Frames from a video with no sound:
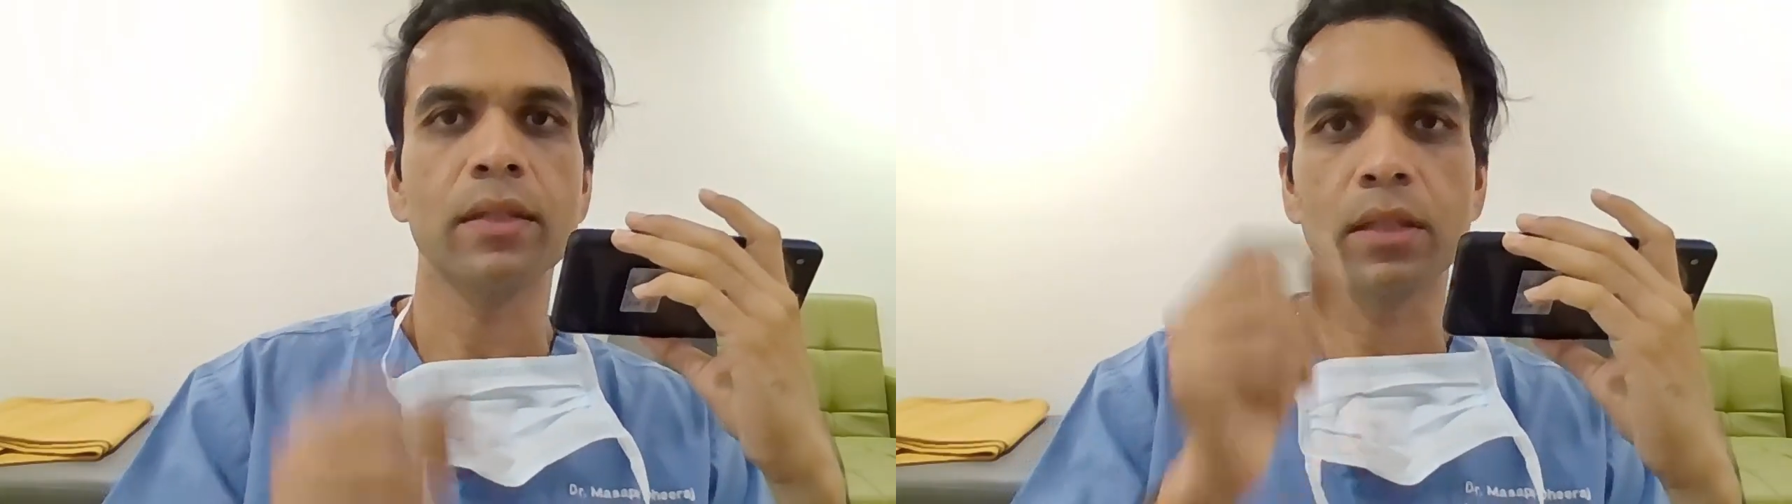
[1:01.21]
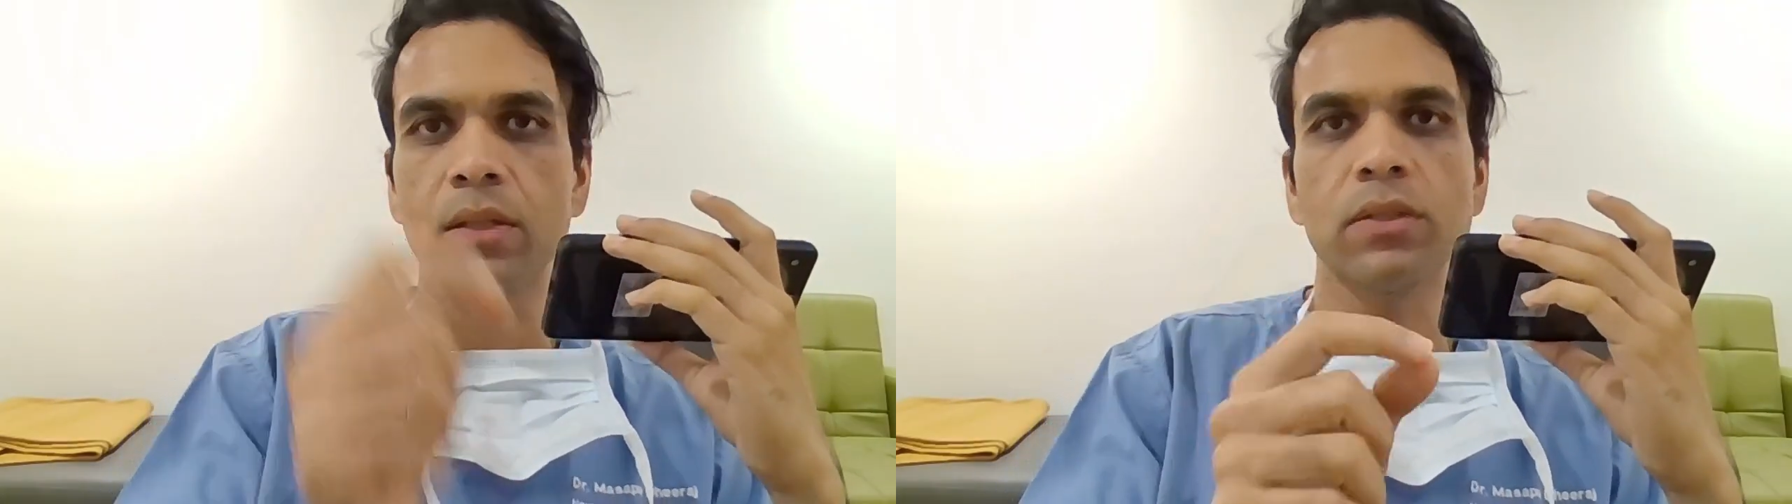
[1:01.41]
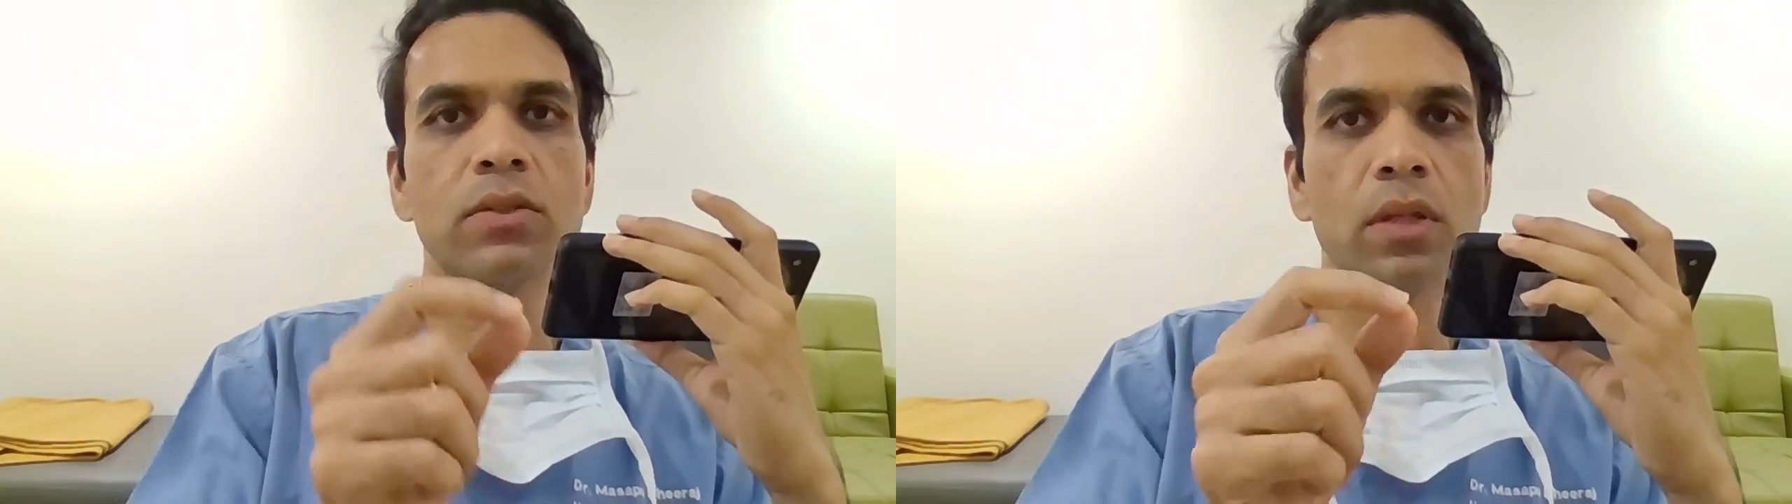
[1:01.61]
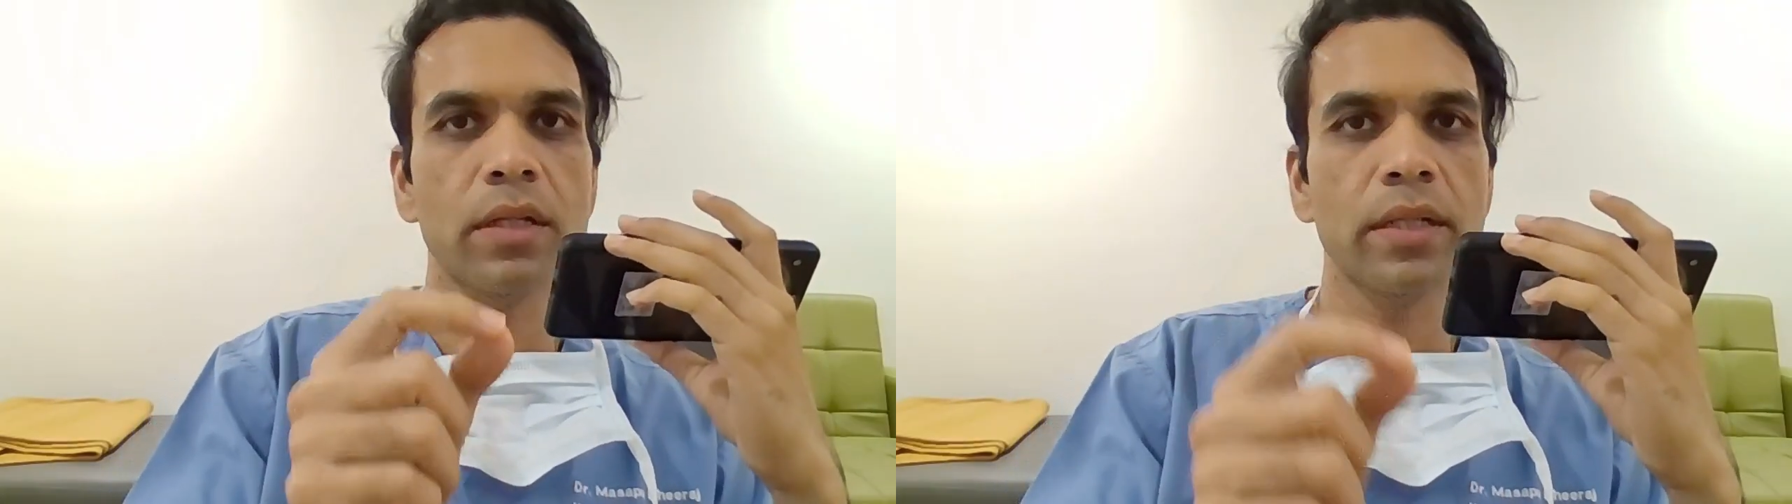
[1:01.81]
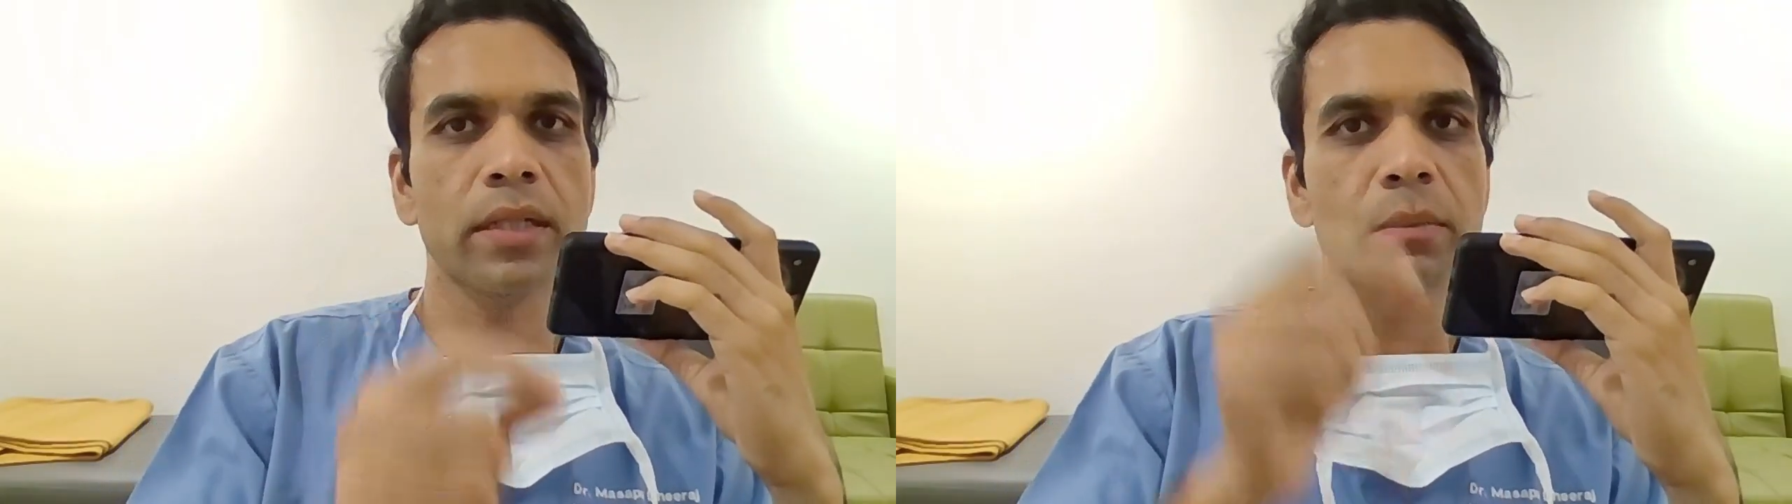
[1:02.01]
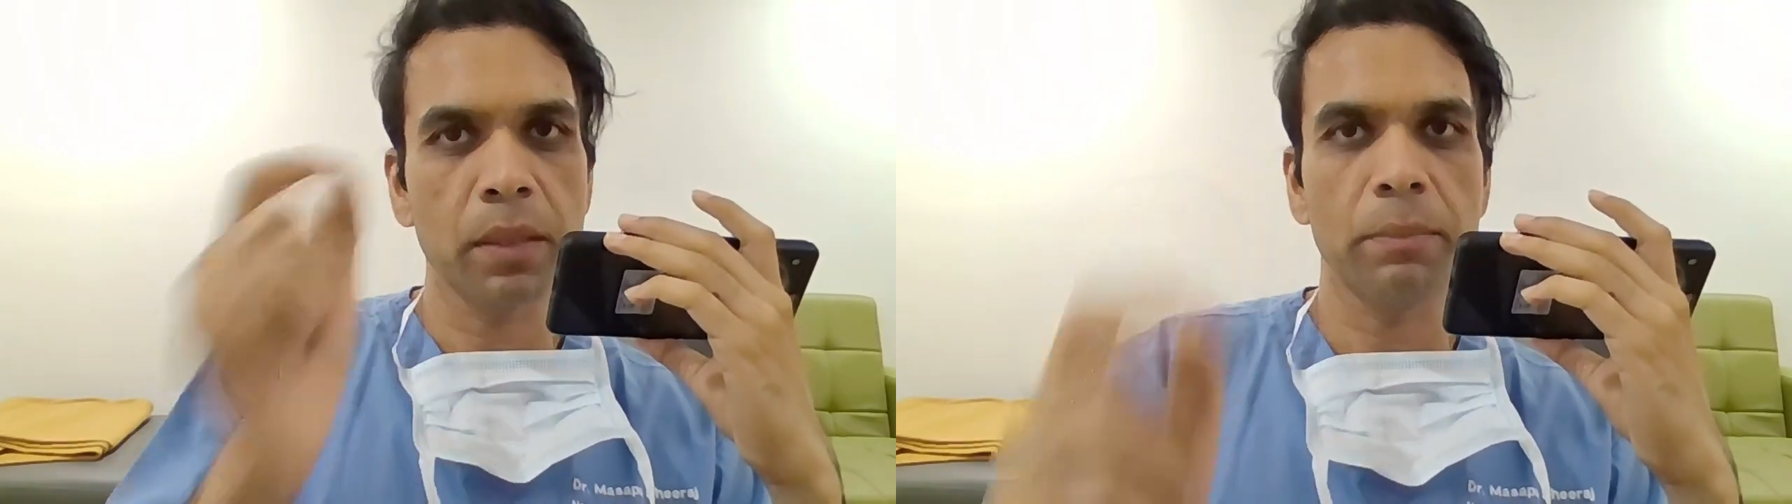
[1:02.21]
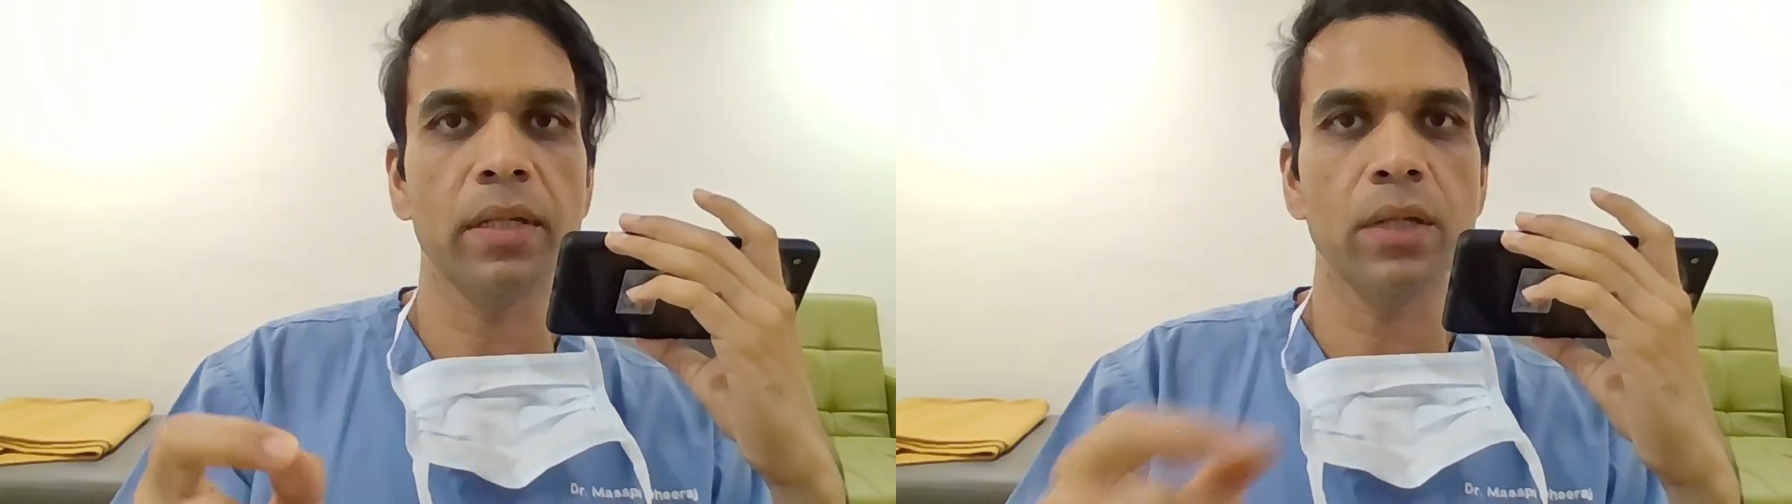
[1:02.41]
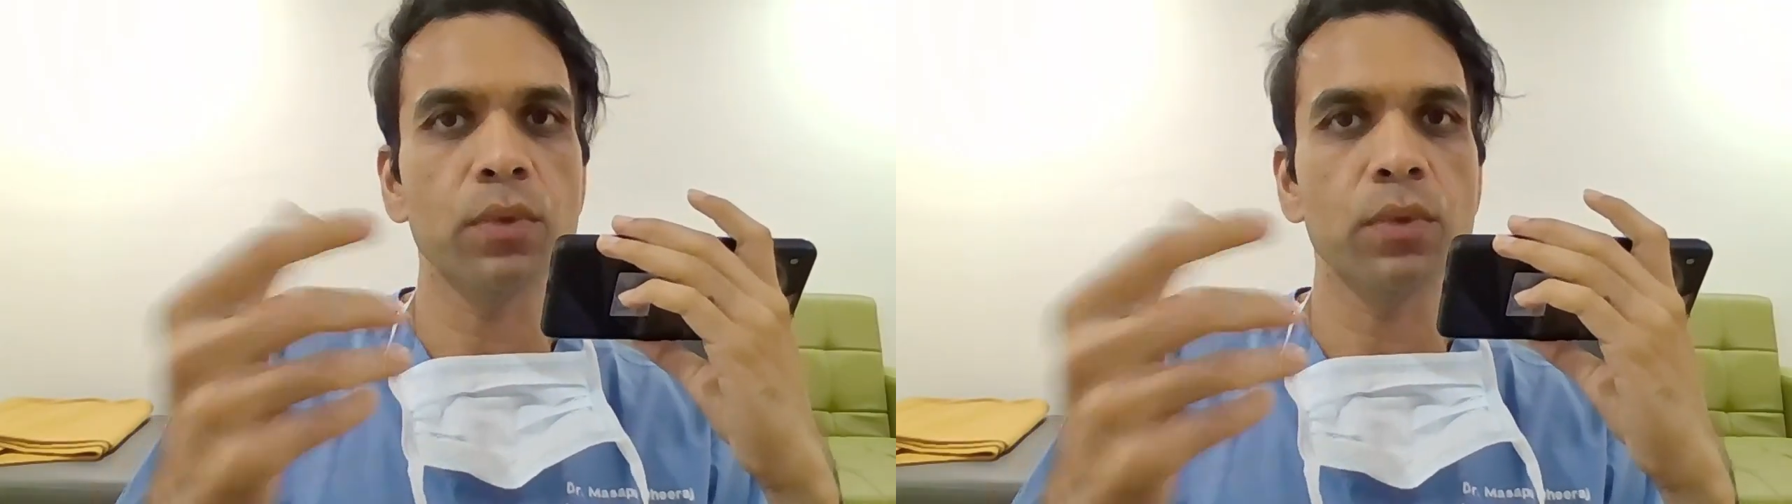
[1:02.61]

the consolidated memory